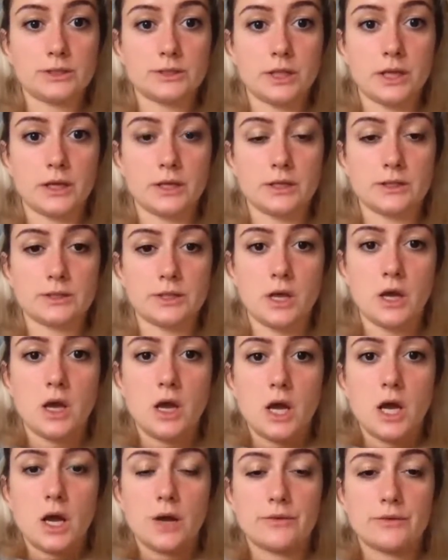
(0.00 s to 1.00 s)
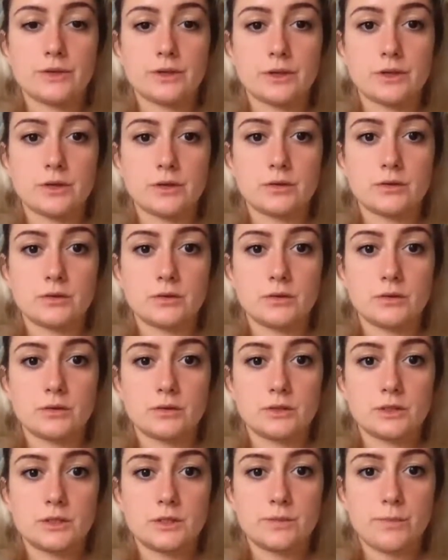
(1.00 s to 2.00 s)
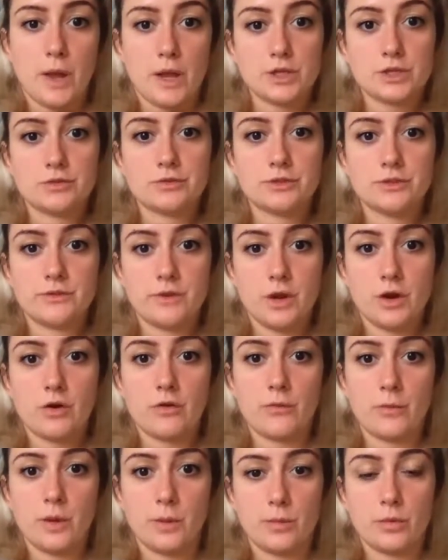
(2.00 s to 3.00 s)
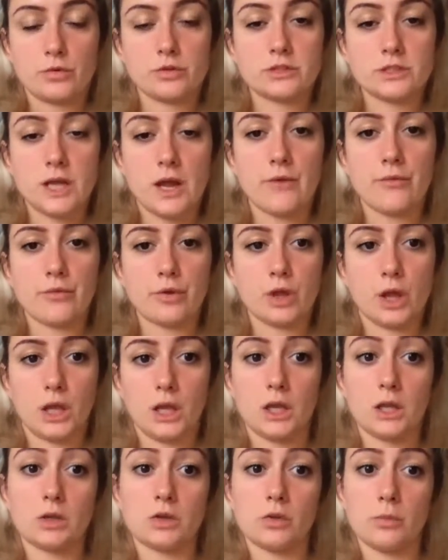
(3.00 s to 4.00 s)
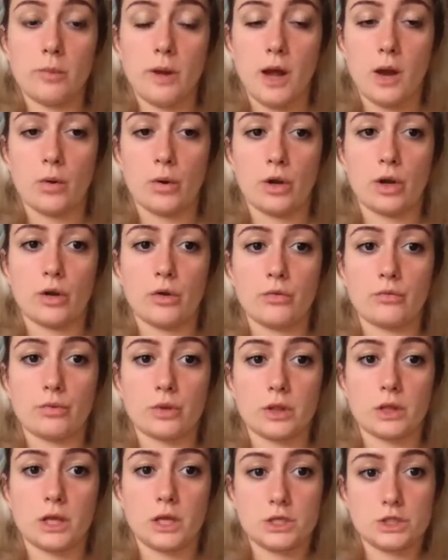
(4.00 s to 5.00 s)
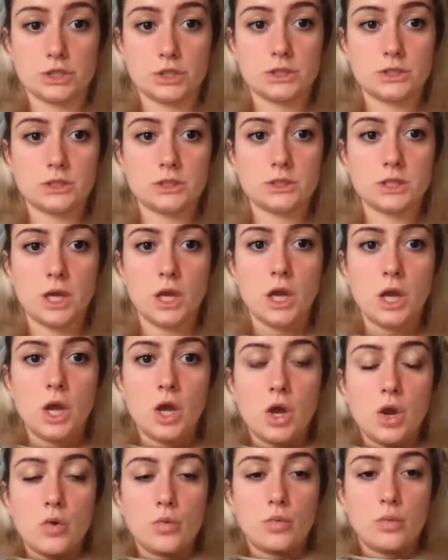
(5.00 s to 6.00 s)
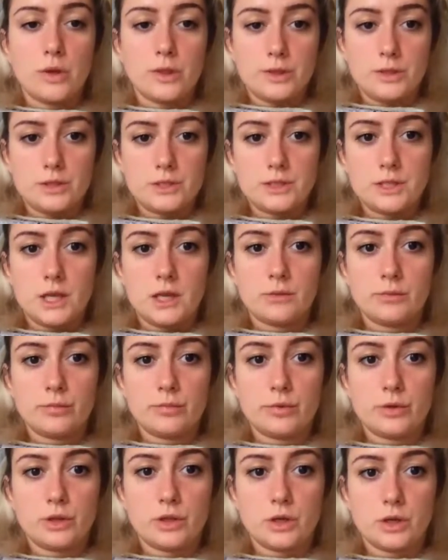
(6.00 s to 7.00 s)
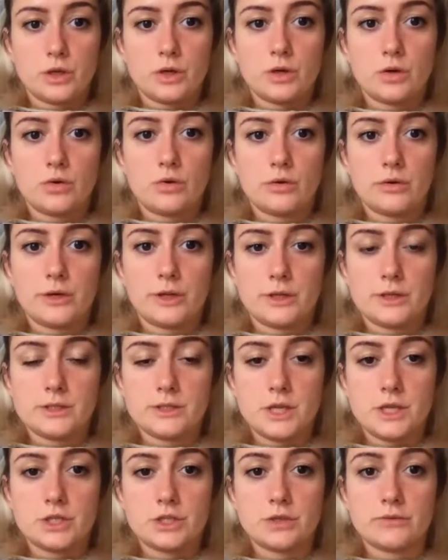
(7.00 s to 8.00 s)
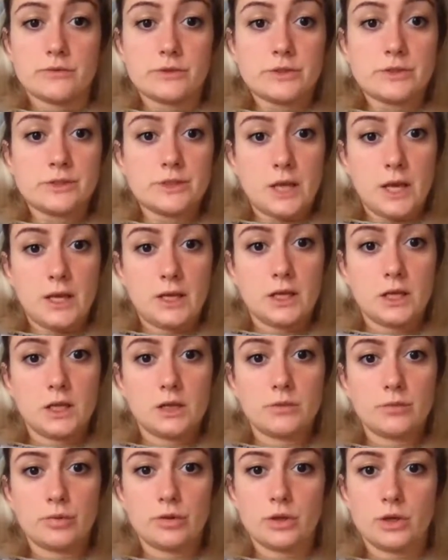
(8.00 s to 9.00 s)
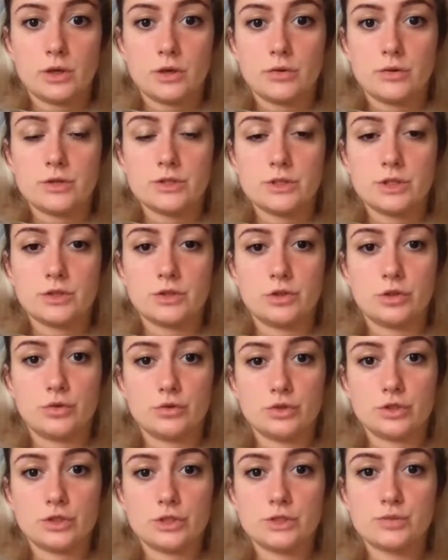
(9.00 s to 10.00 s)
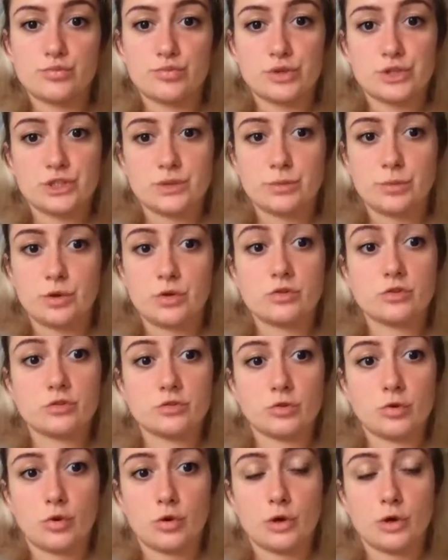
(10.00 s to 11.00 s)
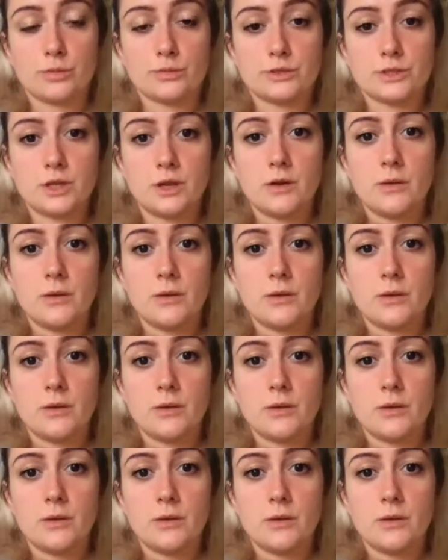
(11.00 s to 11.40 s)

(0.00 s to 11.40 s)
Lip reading: that is, of the special sphere of people's life related to power relations with the state, political organization of society, political institutions, principles, norms,